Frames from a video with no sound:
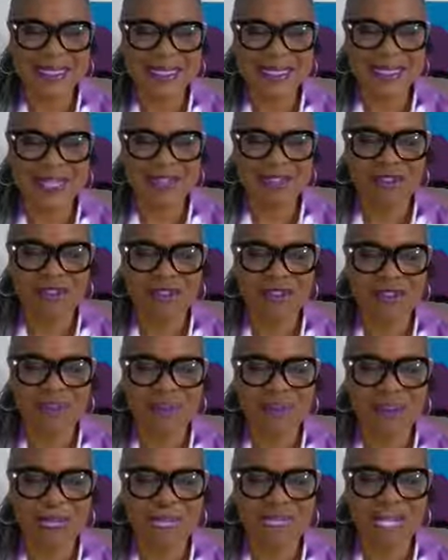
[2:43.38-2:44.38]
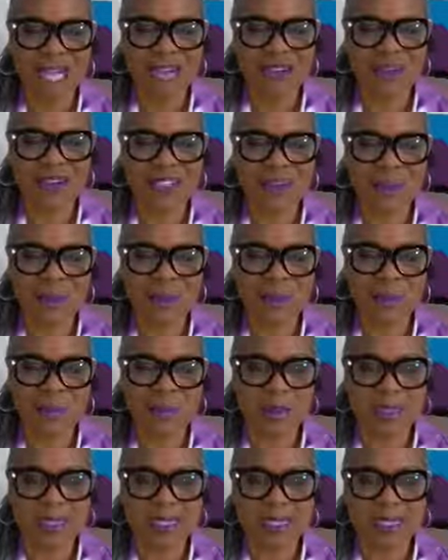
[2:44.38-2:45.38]
Affirming life's
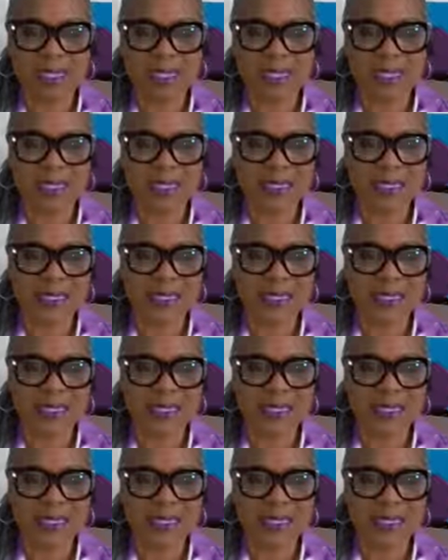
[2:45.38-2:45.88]
purpose.